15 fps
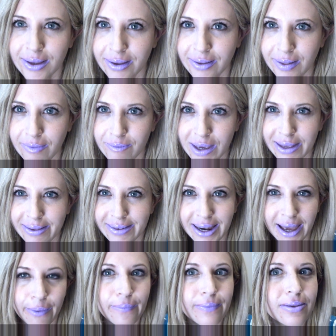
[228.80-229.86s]
So this
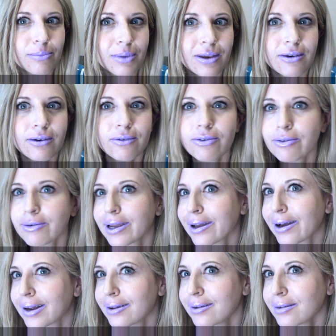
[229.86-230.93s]
now is a mixture of 3
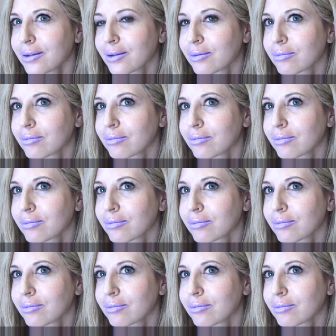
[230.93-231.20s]
colours.